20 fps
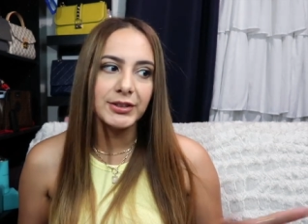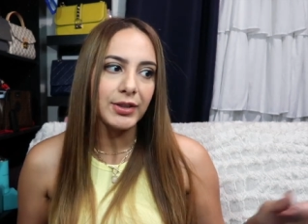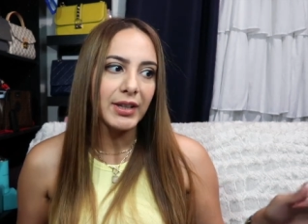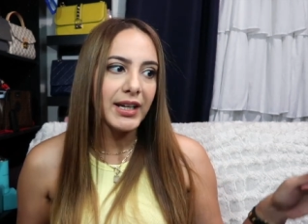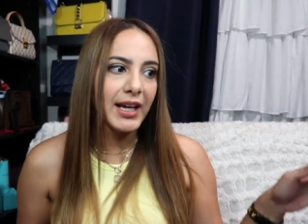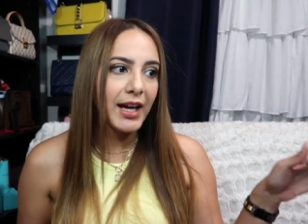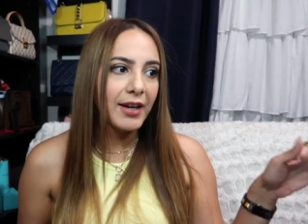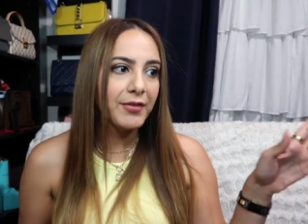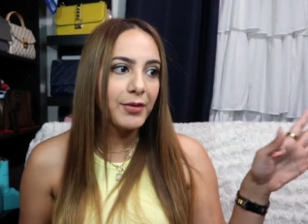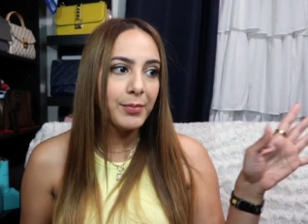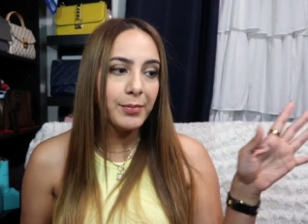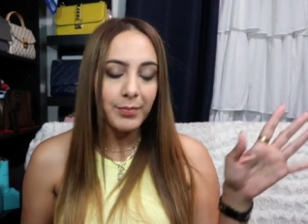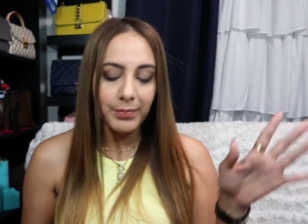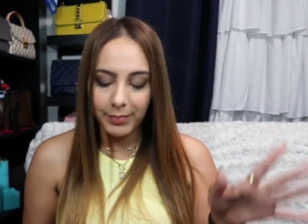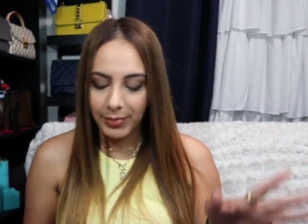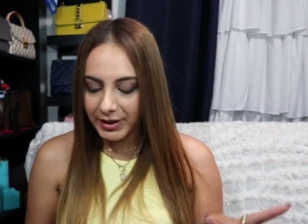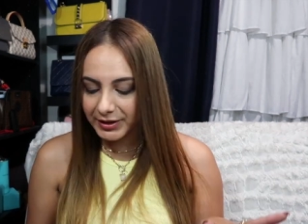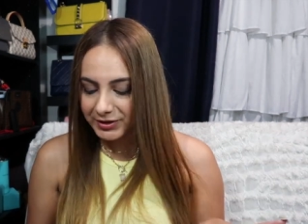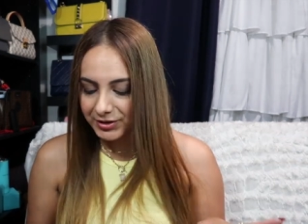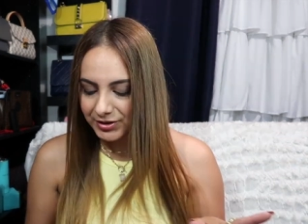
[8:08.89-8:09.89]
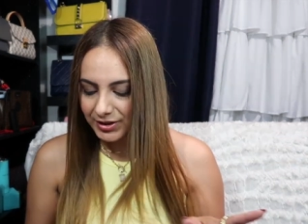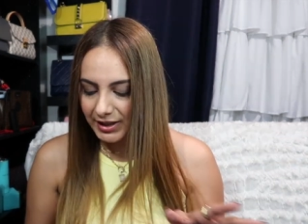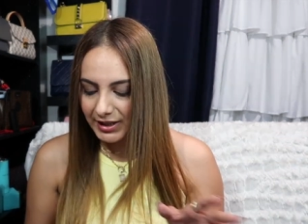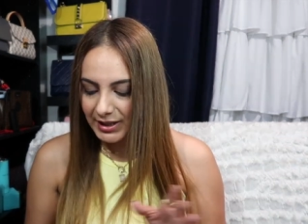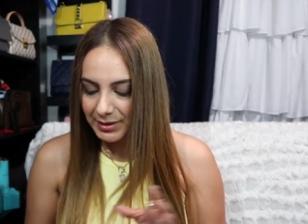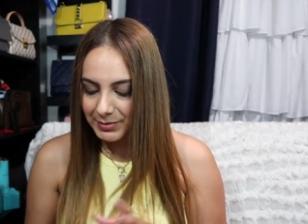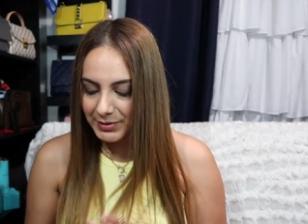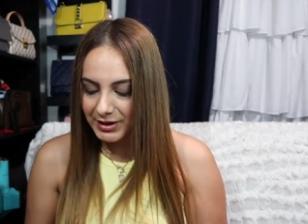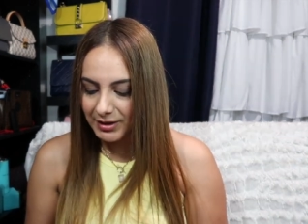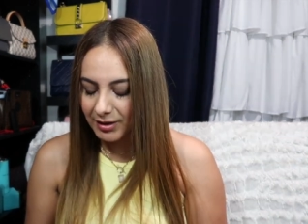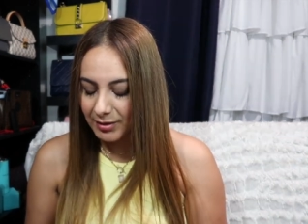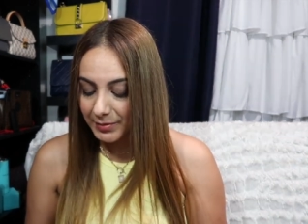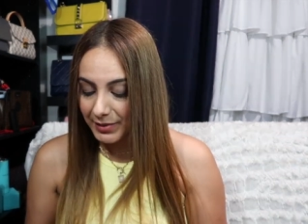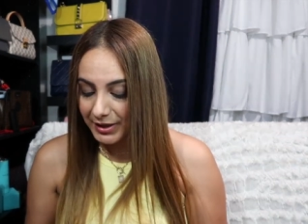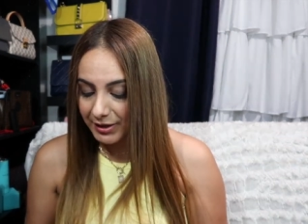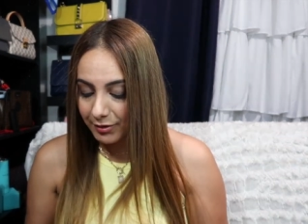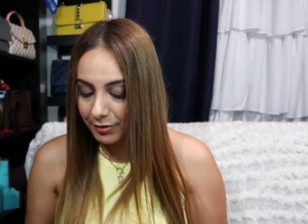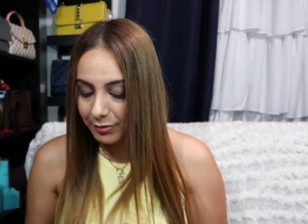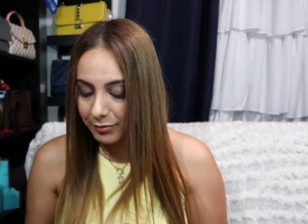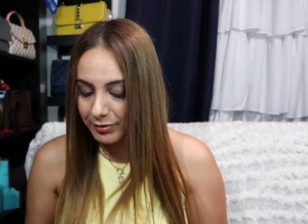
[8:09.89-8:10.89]
So I have a bunch that I made on
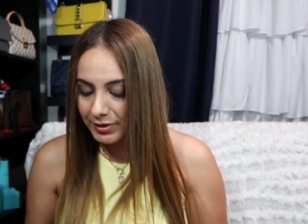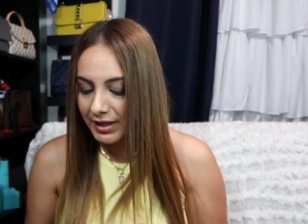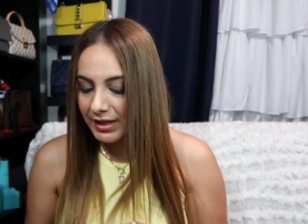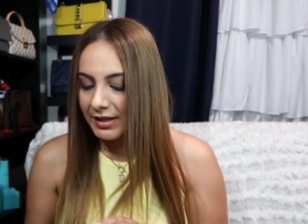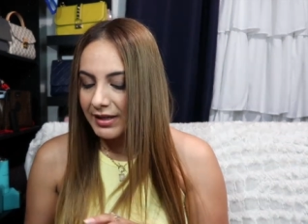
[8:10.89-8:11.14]
my own.